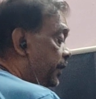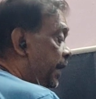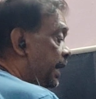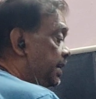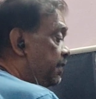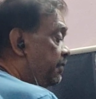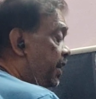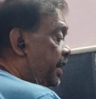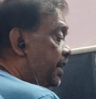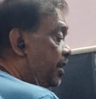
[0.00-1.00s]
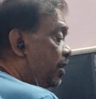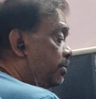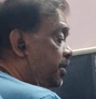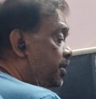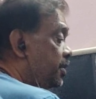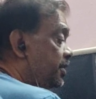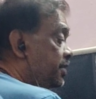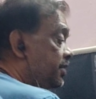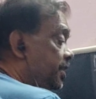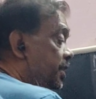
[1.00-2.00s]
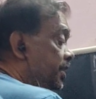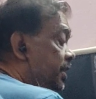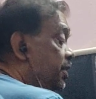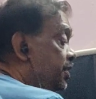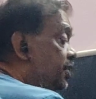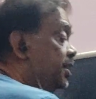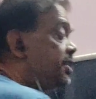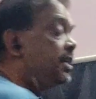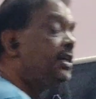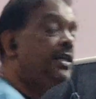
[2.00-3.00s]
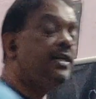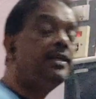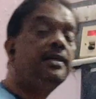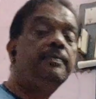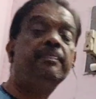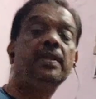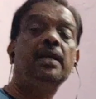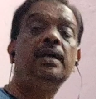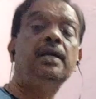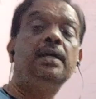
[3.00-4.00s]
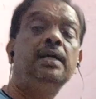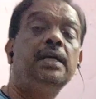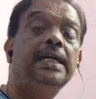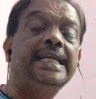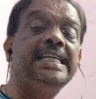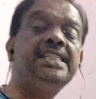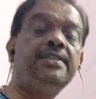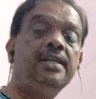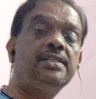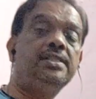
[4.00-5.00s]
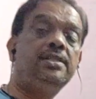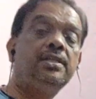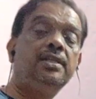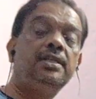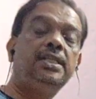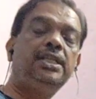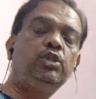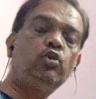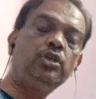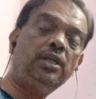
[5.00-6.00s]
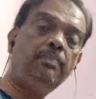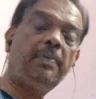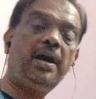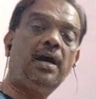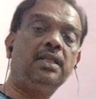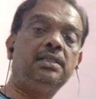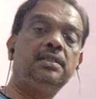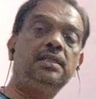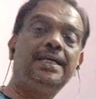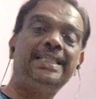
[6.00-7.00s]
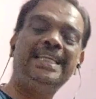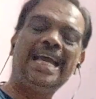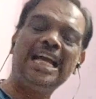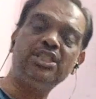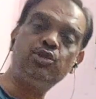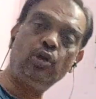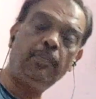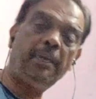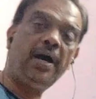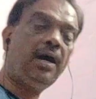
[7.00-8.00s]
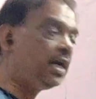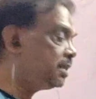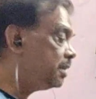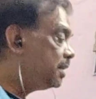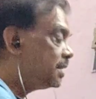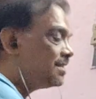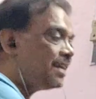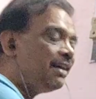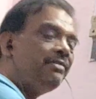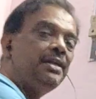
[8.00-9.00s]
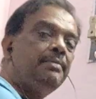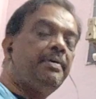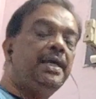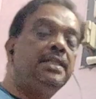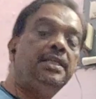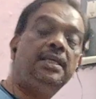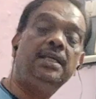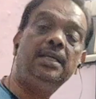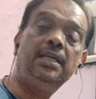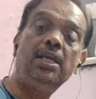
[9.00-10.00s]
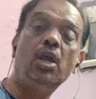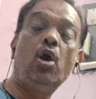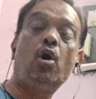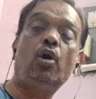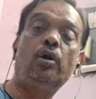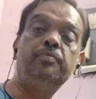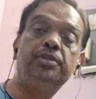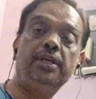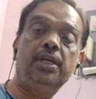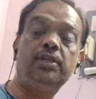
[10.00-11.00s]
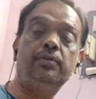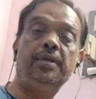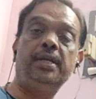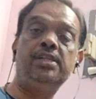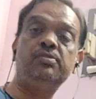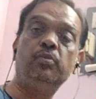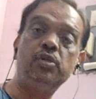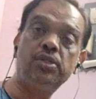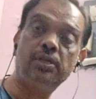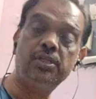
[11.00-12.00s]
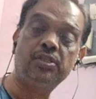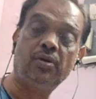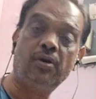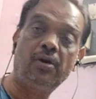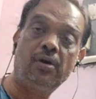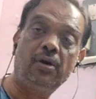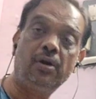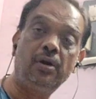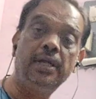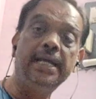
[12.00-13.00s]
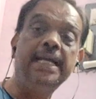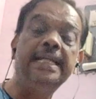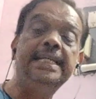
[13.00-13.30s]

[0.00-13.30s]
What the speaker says: 95 kilometers. This is the distance, the total path, the actual path traveled by the object during its motion is called